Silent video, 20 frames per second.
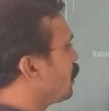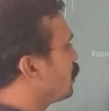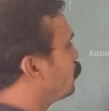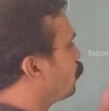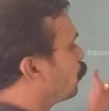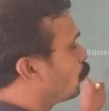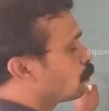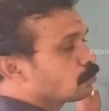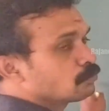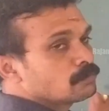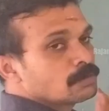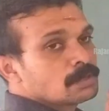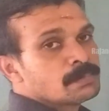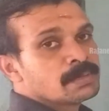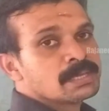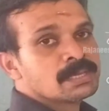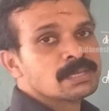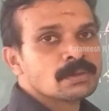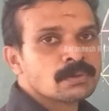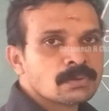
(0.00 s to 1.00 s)
and O2 will
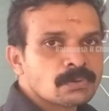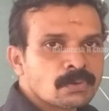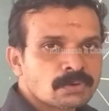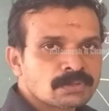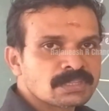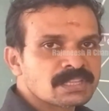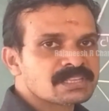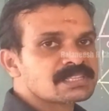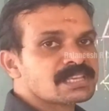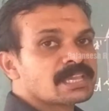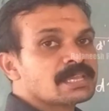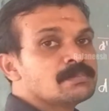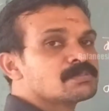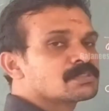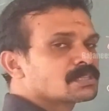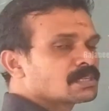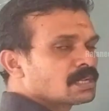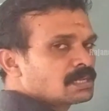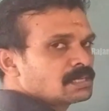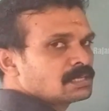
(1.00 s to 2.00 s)
be on the same
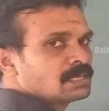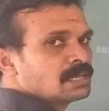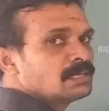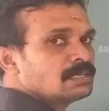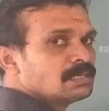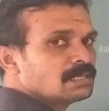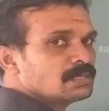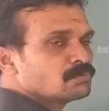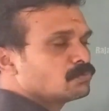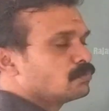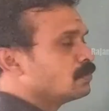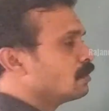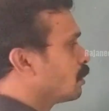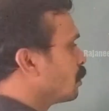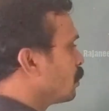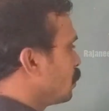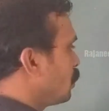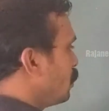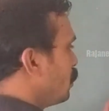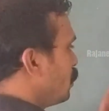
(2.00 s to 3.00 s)
straight line if we
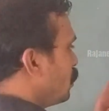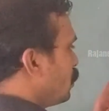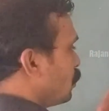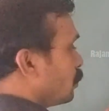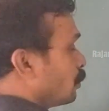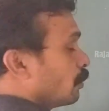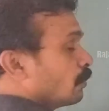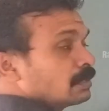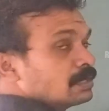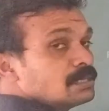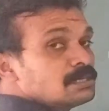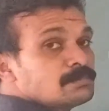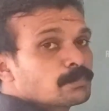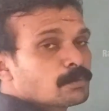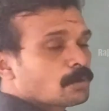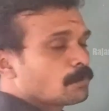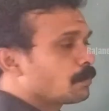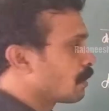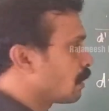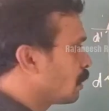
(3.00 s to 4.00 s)
are drawing it
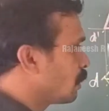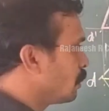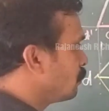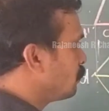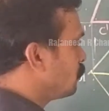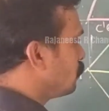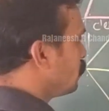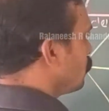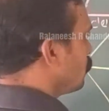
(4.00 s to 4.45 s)
properly.